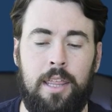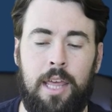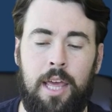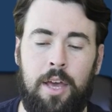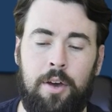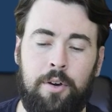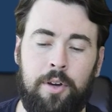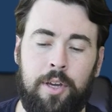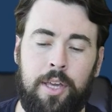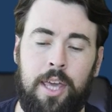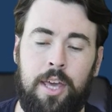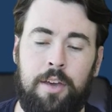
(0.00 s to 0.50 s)

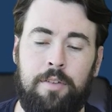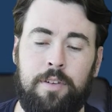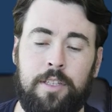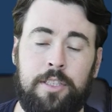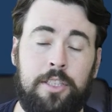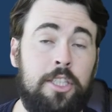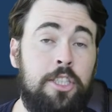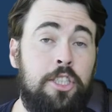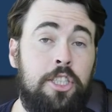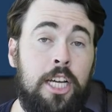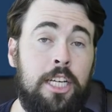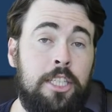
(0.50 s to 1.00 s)
it'll give a
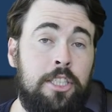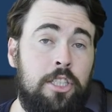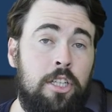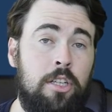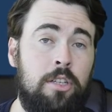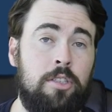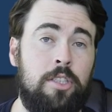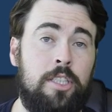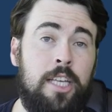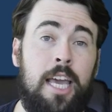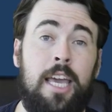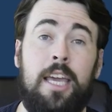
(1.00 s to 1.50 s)
suggestion.
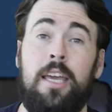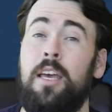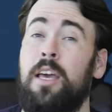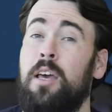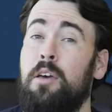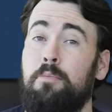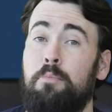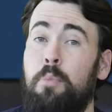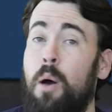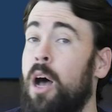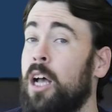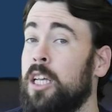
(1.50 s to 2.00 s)
It'll say
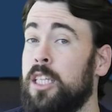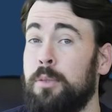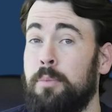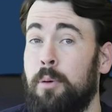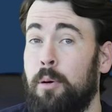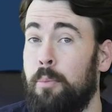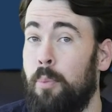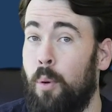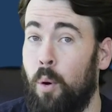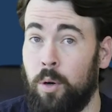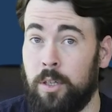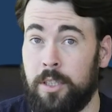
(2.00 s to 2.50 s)

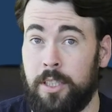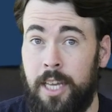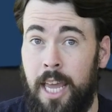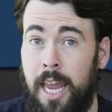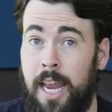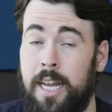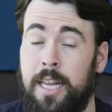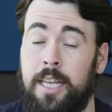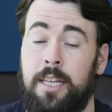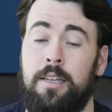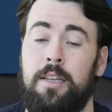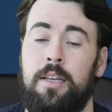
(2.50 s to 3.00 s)
possible port
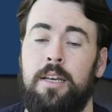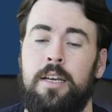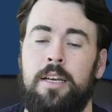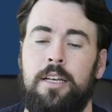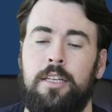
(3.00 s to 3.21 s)
scanning.